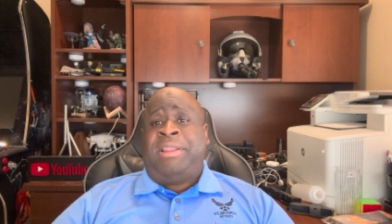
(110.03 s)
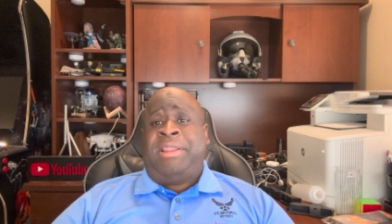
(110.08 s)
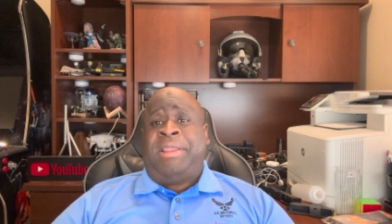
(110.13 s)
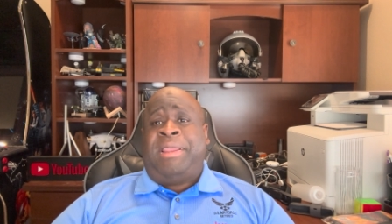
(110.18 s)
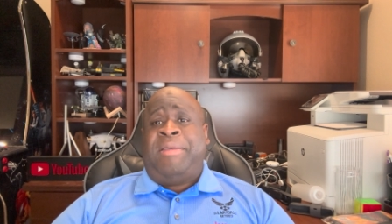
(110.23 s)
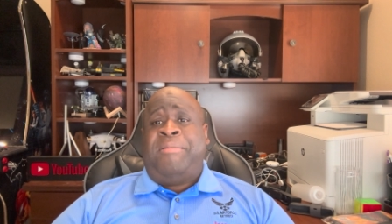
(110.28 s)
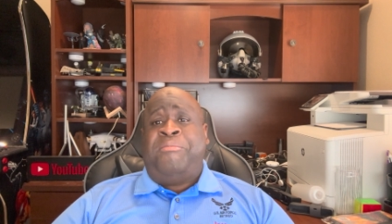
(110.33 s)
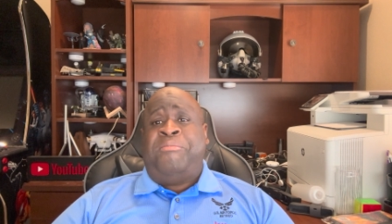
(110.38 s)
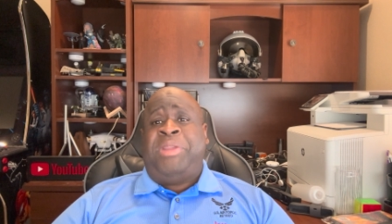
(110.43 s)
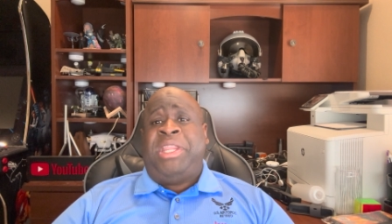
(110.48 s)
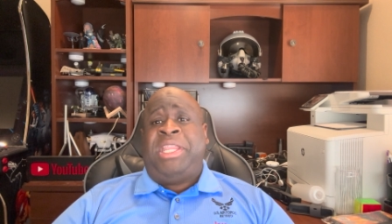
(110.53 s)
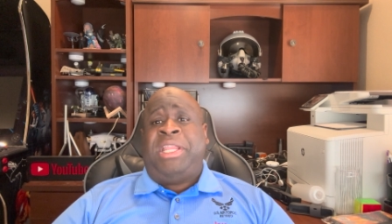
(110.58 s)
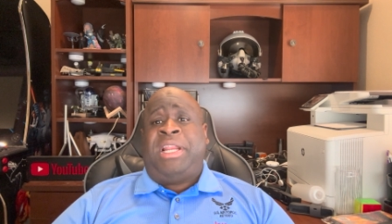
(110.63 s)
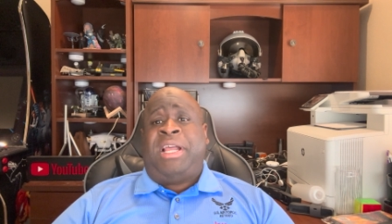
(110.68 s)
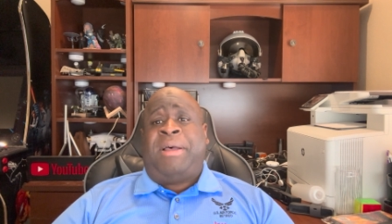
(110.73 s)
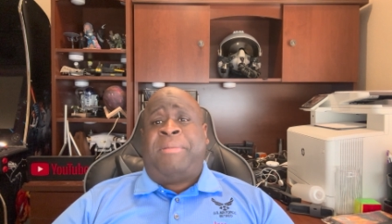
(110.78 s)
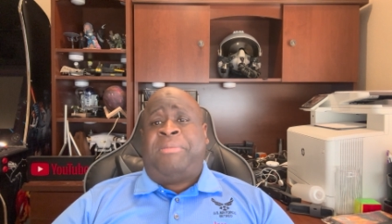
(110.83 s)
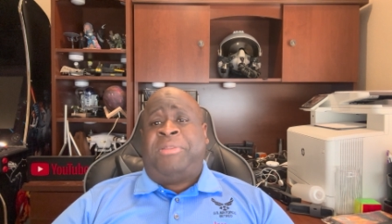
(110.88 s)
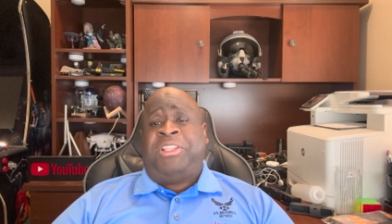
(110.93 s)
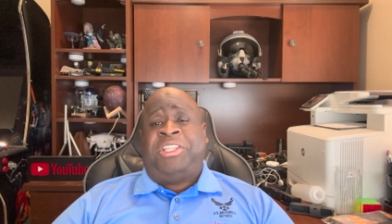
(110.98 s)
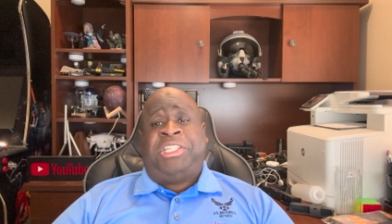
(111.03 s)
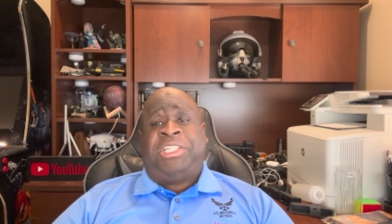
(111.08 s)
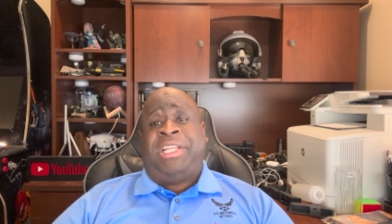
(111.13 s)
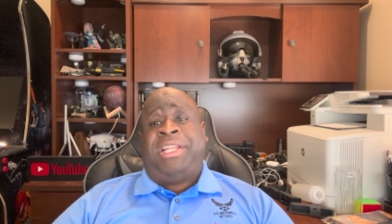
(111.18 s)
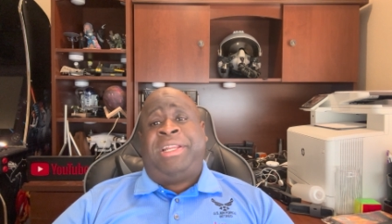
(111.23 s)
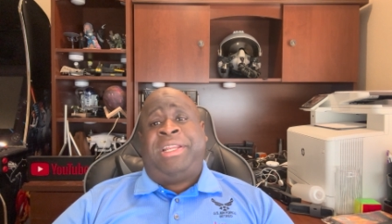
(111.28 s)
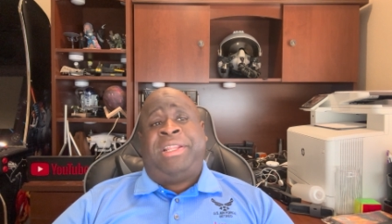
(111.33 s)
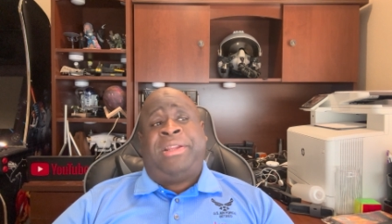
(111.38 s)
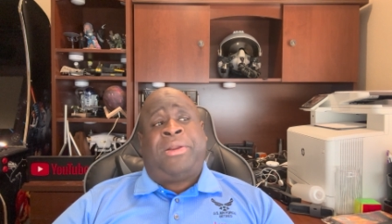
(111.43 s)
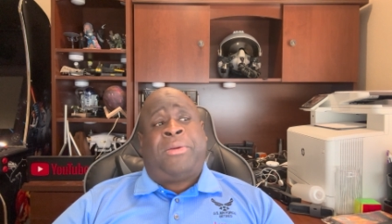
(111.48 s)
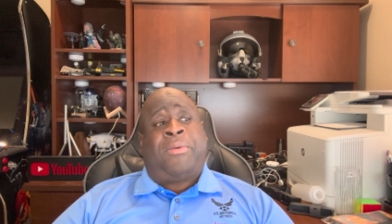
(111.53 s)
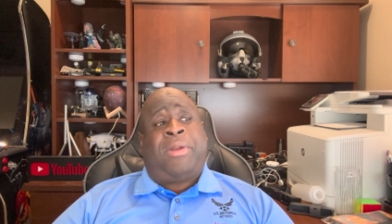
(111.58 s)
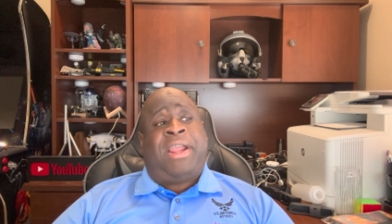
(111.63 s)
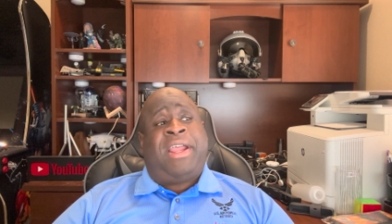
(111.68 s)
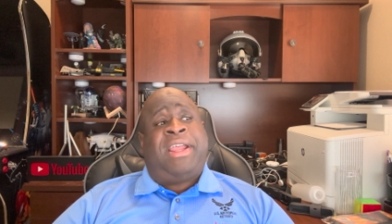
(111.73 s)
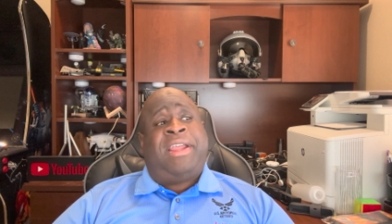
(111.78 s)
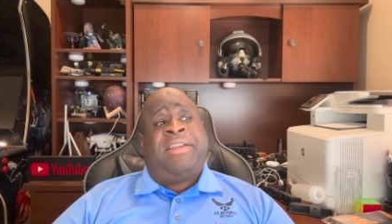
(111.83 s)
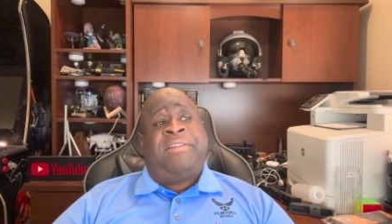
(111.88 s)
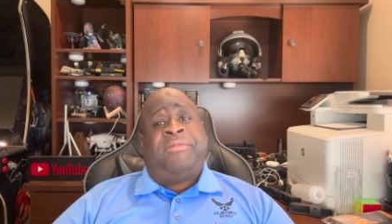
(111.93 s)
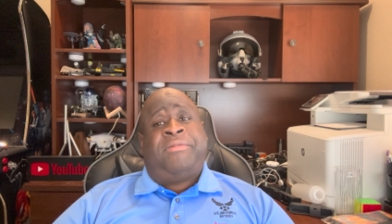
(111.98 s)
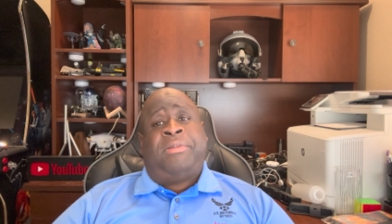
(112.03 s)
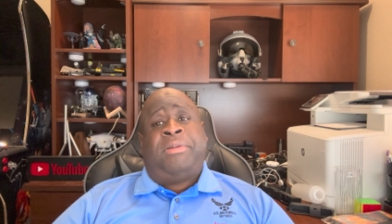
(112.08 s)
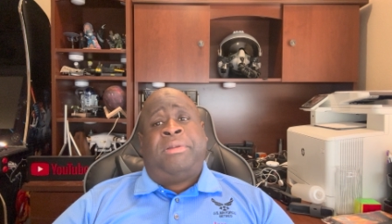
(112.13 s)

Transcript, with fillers: and beat up and shit didn't arrive,